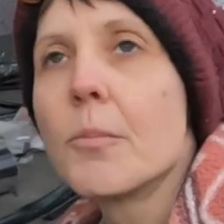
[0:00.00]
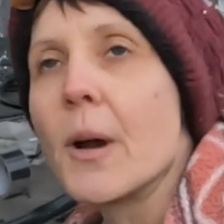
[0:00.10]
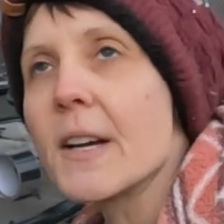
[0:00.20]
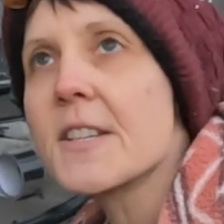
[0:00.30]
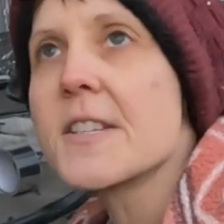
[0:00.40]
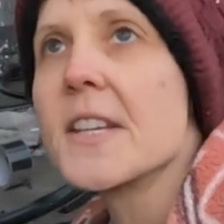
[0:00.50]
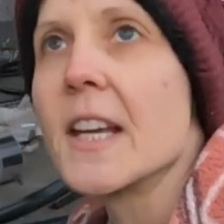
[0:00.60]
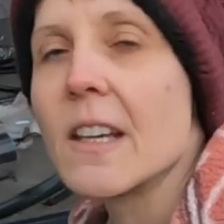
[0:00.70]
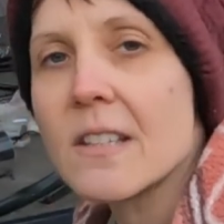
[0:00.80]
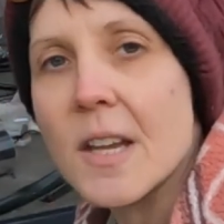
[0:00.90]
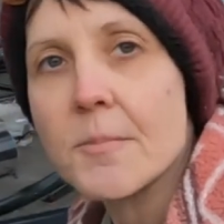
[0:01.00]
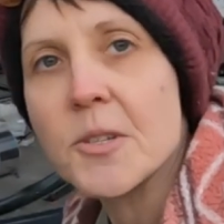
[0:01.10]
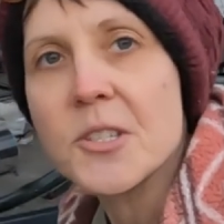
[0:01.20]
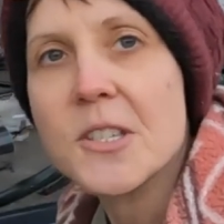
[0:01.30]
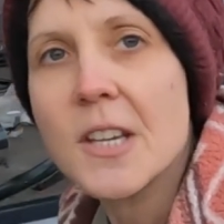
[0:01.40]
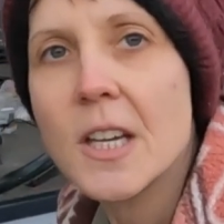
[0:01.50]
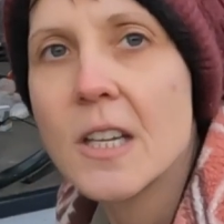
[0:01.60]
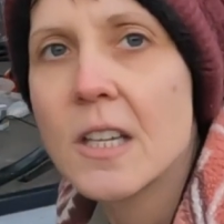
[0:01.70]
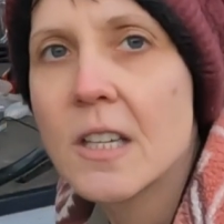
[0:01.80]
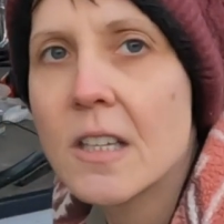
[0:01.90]
practicing acceptance
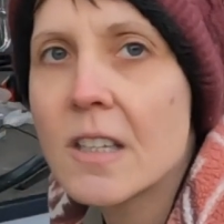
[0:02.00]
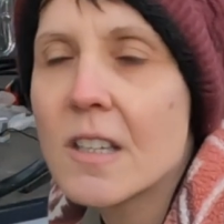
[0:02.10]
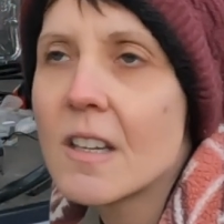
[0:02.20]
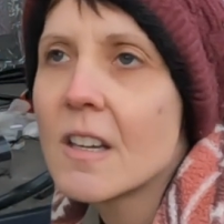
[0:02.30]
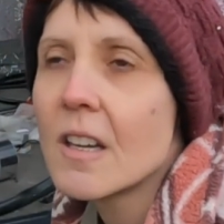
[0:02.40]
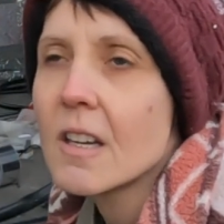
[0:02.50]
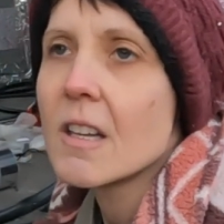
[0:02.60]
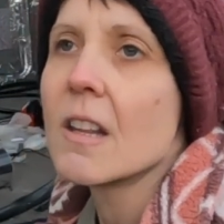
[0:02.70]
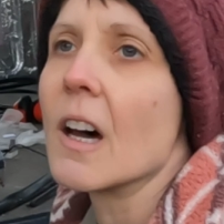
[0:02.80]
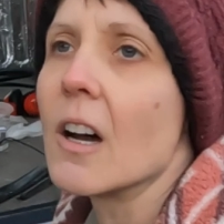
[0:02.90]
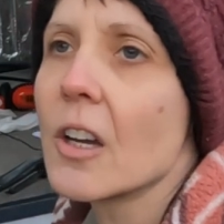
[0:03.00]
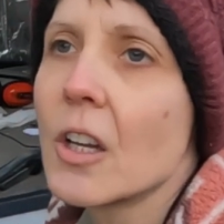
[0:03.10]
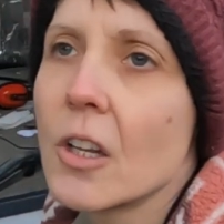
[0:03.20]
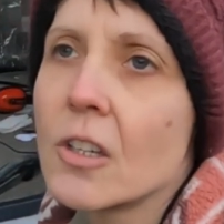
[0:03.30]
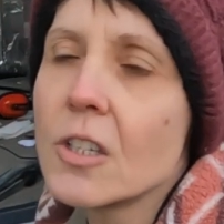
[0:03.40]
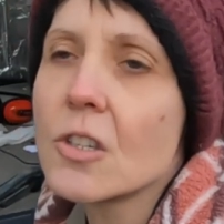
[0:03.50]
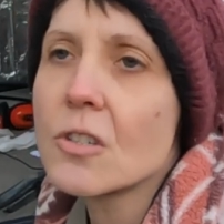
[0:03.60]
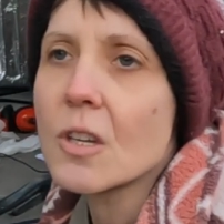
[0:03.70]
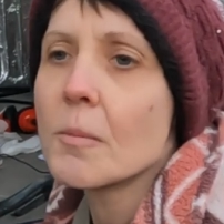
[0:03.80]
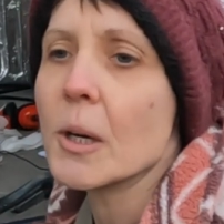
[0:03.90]
that I can only do
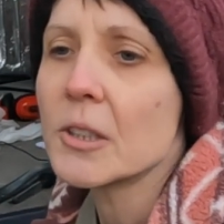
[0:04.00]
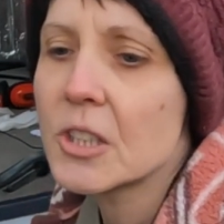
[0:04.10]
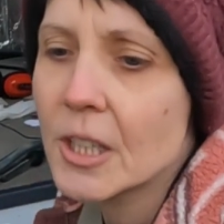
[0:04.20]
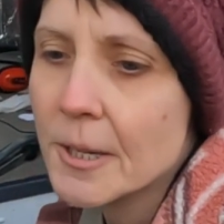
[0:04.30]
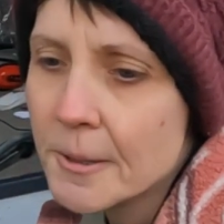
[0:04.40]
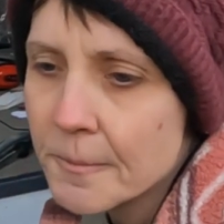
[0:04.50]
so much.